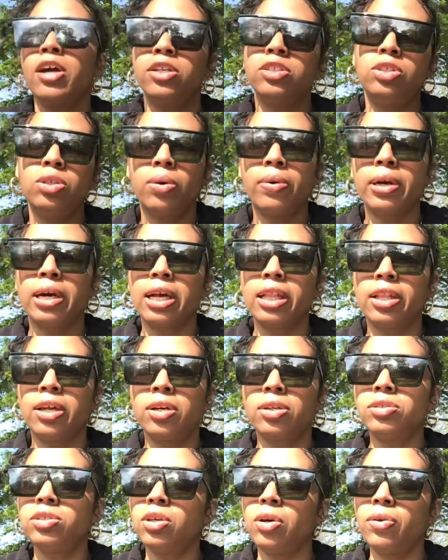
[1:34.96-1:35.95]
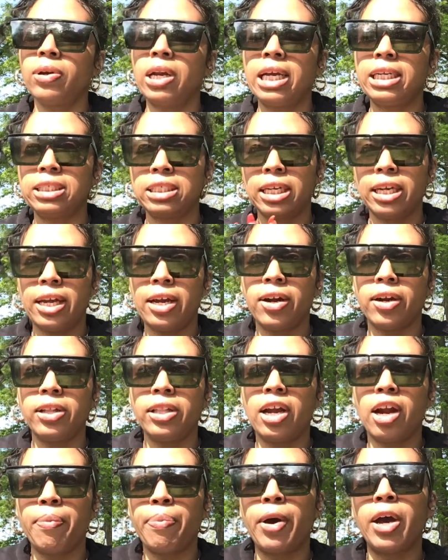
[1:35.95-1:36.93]
doing a little donation here and
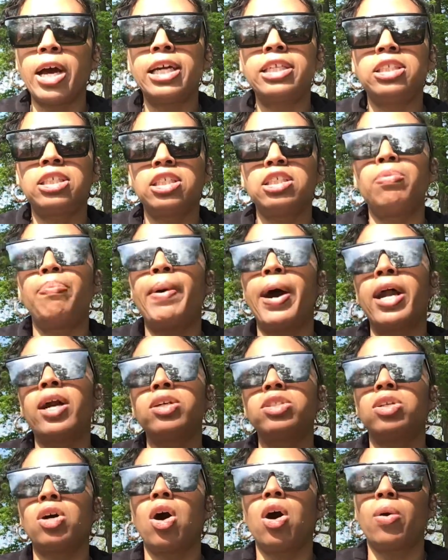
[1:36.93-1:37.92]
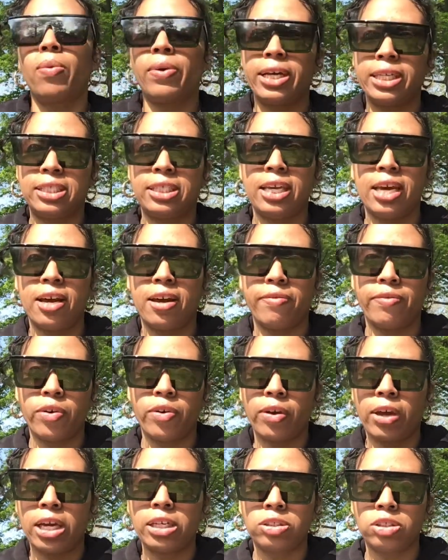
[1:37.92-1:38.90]
there, but it's just better to always give.
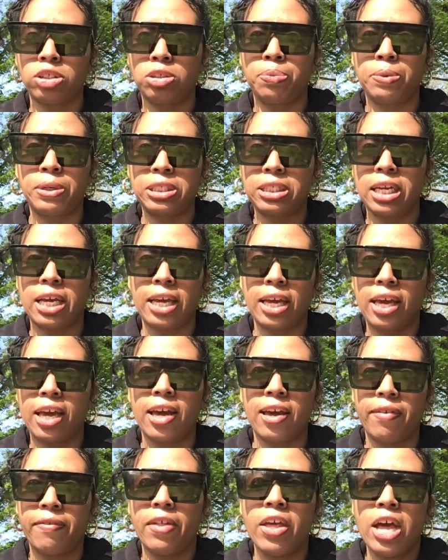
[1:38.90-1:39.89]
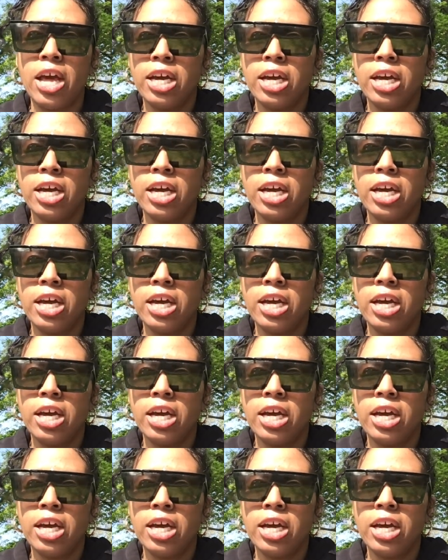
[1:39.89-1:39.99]
Okay, so spirit saying give.